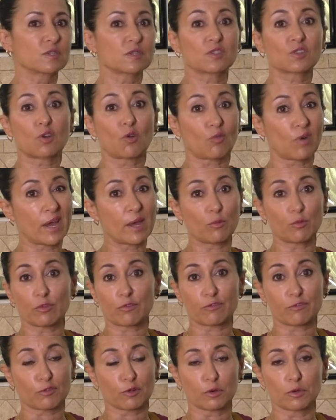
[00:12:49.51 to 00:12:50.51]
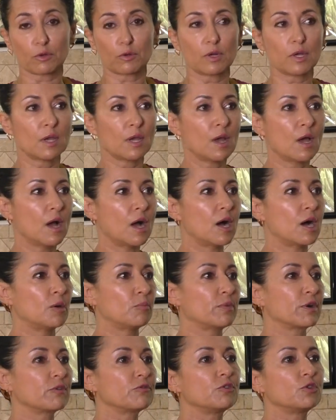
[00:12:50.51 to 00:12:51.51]
It's great with fruit,
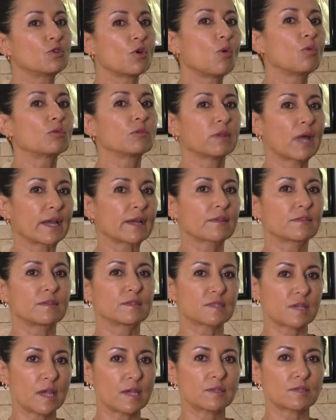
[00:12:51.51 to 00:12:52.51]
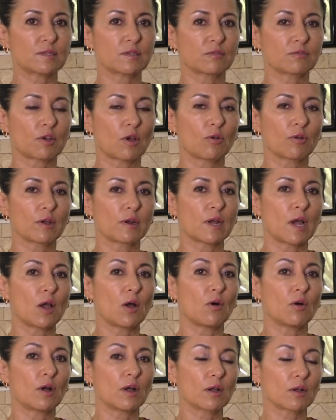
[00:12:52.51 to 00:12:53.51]
um, but if you don't like the taste of
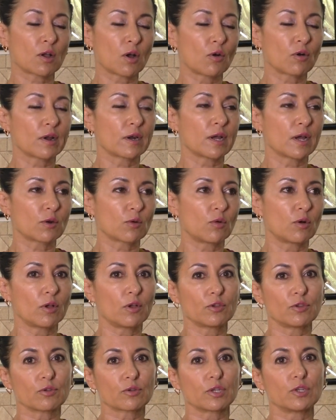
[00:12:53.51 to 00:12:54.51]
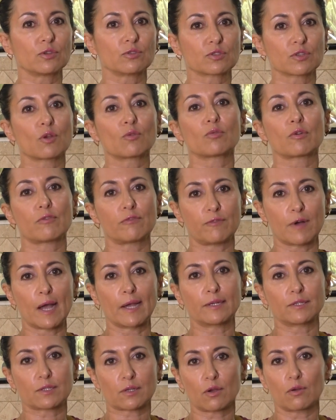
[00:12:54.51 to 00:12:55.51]
coconut coconut oil, you can use a
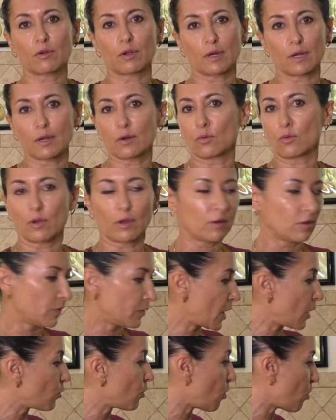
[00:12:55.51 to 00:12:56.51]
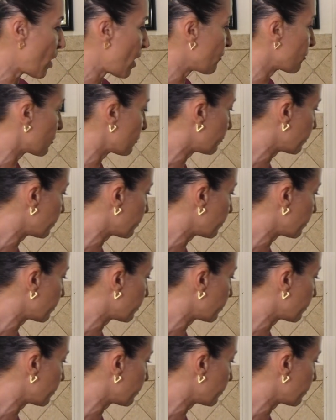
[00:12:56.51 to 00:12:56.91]
refined coconut oil, and that won't have the